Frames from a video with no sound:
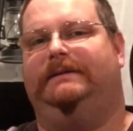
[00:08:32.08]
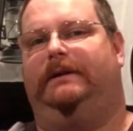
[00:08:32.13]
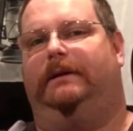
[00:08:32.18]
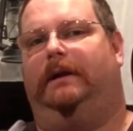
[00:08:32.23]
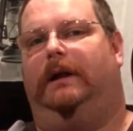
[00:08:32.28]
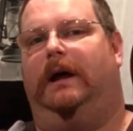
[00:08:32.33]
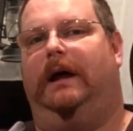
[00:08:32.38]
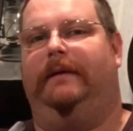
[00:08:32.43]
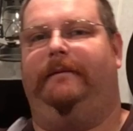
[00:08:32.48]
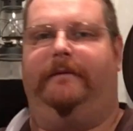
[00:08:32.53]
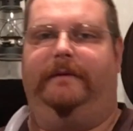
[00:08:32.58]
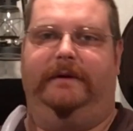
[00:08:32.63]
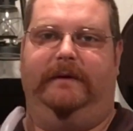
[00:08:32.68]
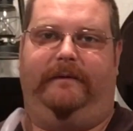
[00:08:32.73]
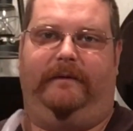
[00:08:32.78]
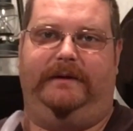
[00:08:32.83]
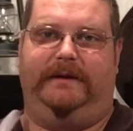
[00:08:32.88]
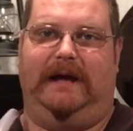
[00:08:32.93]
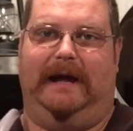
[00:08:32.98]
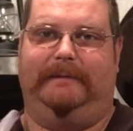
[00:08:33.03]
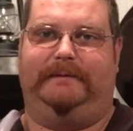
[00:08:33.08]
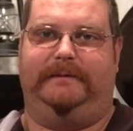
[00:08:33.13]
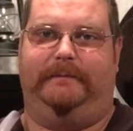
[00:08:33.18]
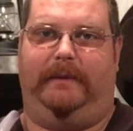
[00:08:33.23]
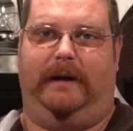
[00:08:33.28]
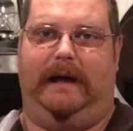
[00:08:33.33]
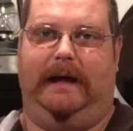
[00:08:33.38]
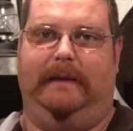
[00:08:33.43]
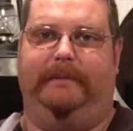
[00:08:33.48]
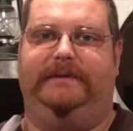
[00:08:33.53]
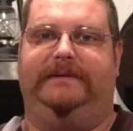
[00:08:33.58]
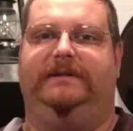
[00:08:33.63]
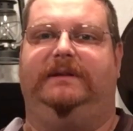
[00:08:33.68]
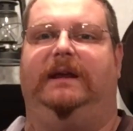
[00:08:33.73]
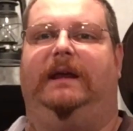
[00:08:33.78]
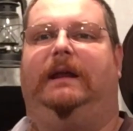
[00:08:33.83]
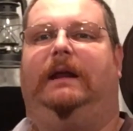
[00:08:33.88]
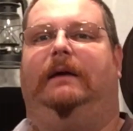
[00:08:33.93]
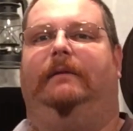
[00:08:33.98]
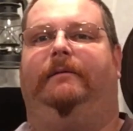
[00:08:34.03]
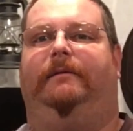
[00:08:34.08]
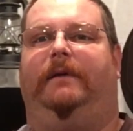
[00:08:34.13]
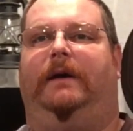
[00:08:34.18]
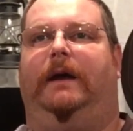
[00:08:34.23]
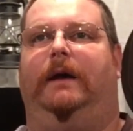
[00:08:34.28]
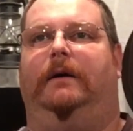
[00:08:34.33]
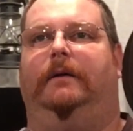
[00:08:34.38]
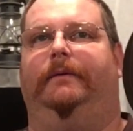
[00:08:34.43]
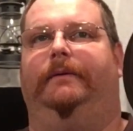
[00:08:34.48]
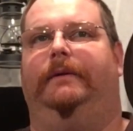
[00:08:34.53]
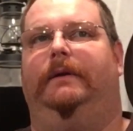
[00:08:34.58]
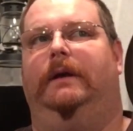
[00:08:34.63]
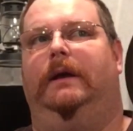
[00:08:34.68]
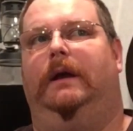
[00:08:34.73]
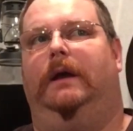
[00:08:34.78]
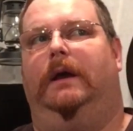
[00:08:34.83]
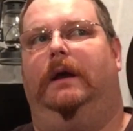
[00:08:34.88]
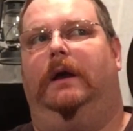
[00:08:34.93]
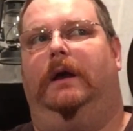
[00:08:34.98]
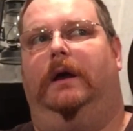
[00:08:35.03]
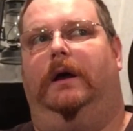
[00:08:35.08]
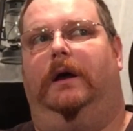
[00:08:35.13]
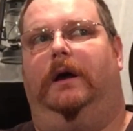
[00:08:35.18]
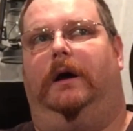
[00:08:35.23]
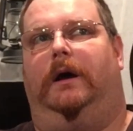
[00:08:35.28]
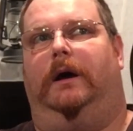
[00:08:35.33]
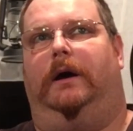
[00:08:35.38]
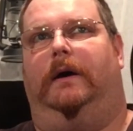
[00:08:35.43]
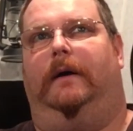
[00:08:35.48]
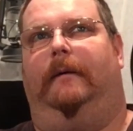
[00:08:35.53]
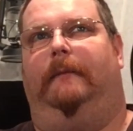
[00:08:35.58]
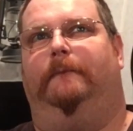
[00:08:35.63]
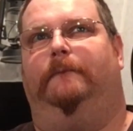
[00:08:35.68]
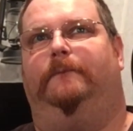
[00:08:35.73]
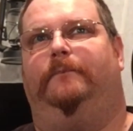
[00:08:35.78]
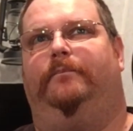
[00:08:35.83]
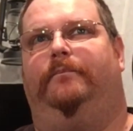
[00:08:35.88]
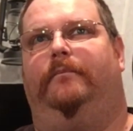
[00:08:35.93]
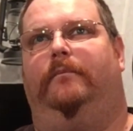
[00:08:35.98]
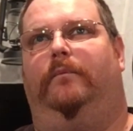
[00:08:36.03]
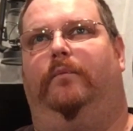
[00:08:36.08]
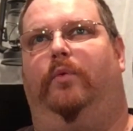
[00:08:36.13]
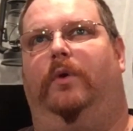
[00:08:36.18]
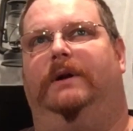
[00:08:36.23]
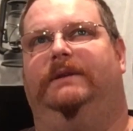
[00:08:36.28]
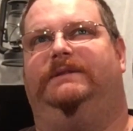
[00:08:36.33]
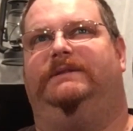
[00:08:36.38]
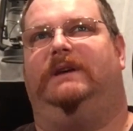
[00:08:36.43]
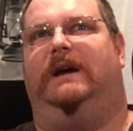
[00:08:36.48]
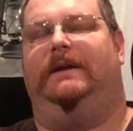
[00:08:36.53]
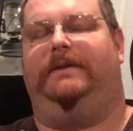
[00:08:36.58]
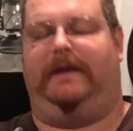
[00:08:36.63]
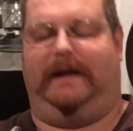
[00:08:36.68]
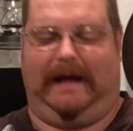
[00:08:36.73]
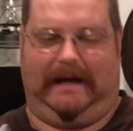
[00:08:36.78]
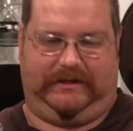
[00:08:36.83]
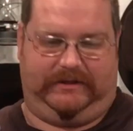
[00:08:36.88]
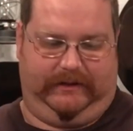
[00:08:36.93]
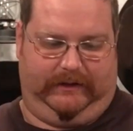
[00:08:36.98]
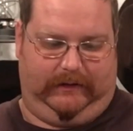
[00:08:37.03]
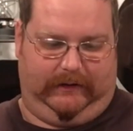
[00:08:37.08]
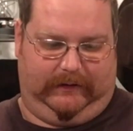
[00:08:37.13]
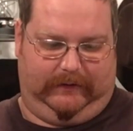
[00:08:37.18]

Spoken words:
online for different types of pipes, and I found one site that actually